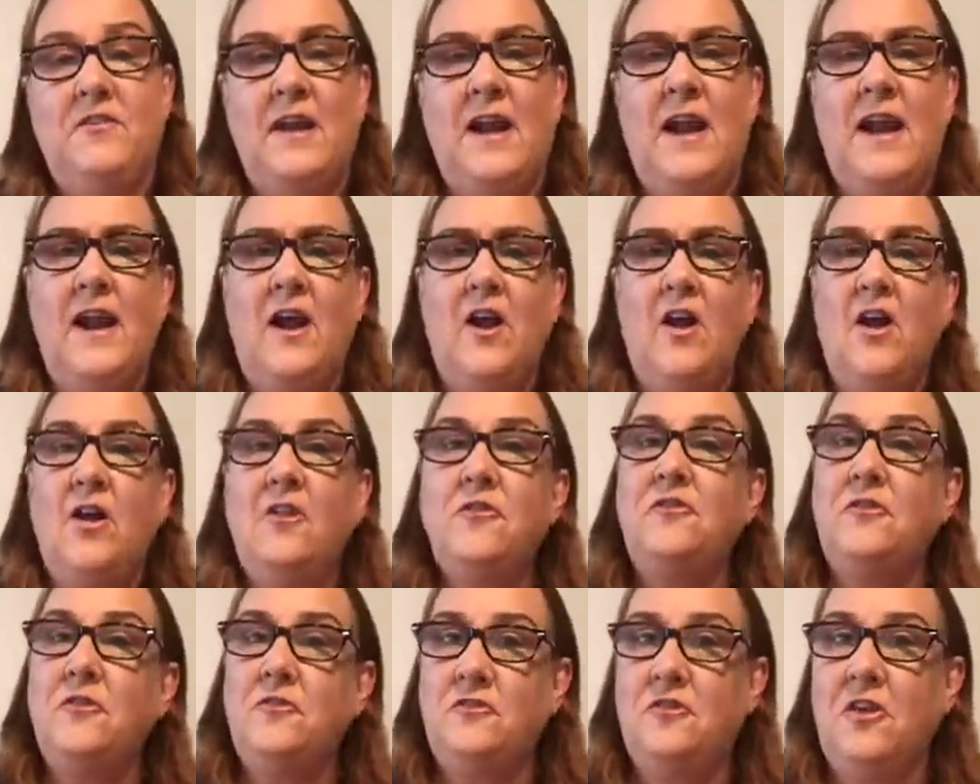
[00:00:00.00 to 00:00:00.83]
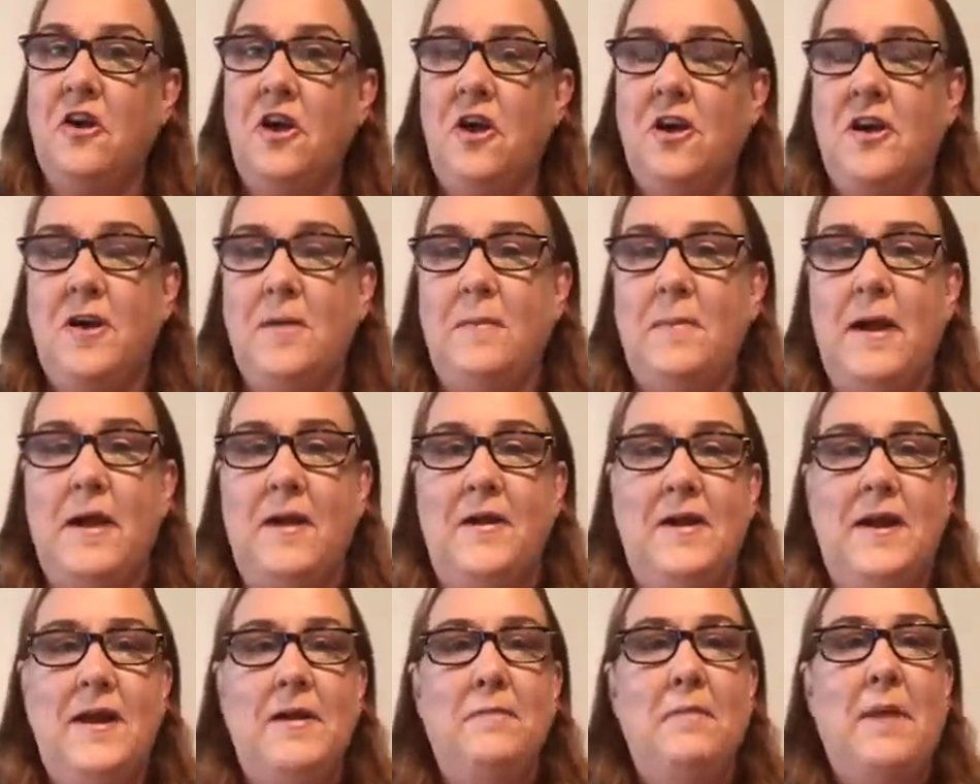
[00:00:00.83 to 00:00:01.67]
And I also talk
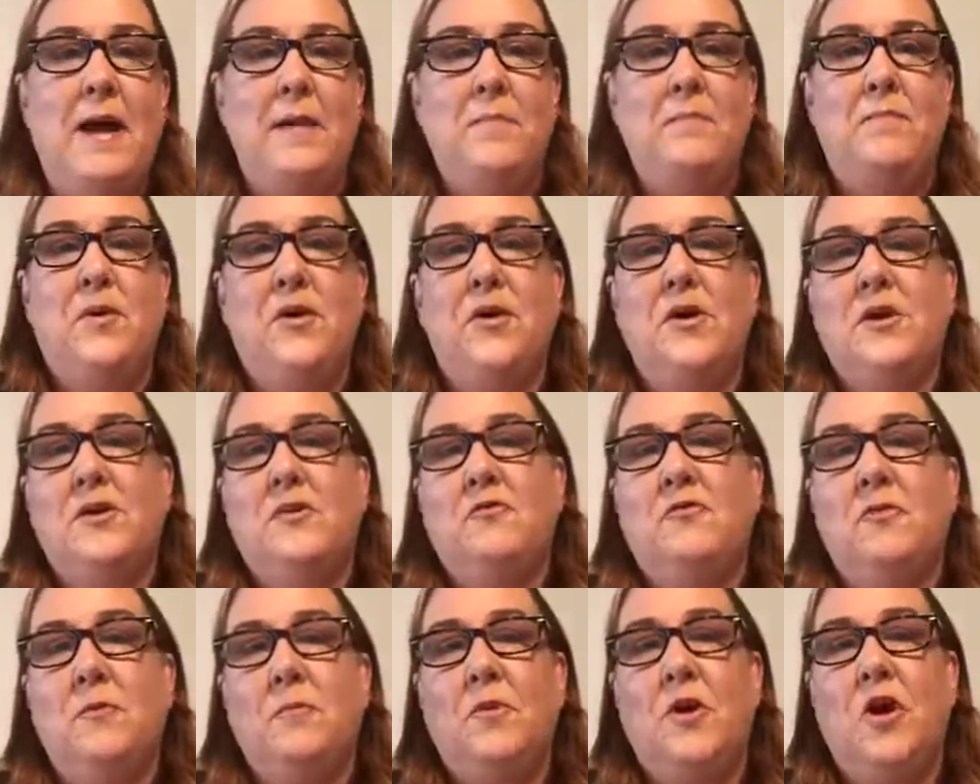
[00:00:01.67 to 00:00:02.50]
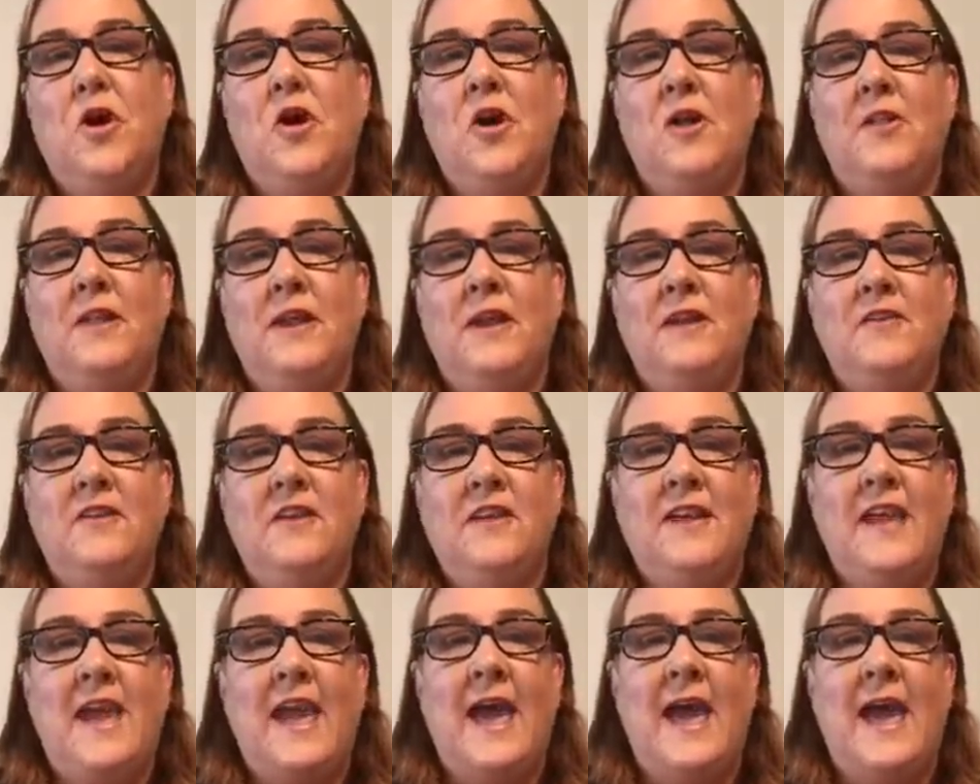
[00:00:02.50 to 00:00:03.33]
about in my book, From Calling to
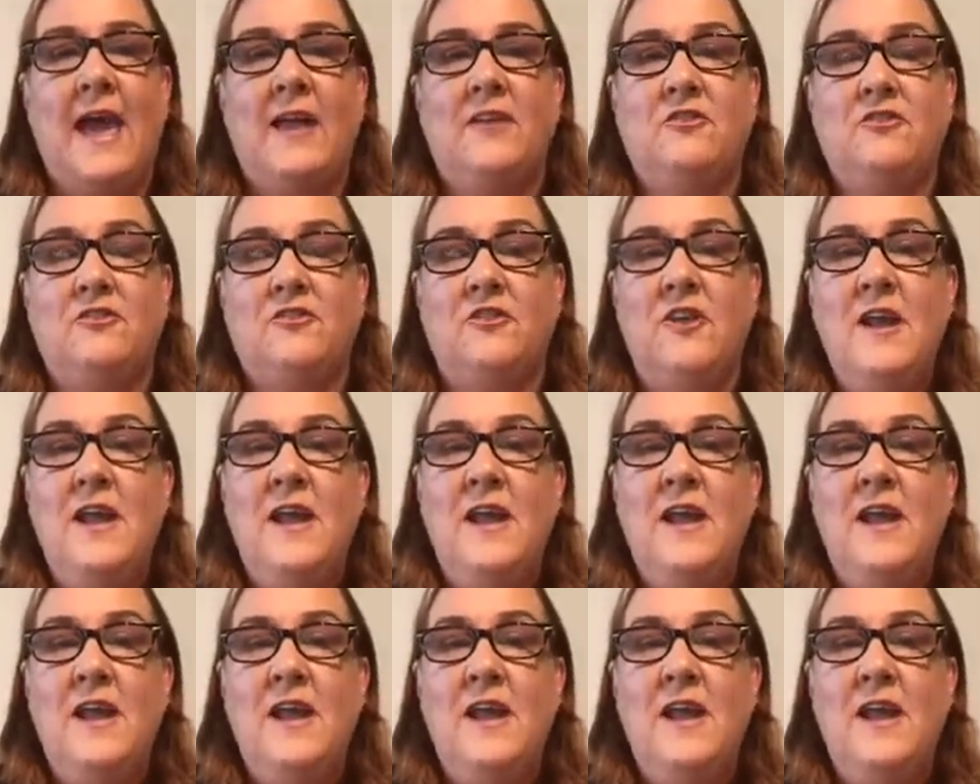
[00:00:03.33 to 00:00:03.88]
Cash,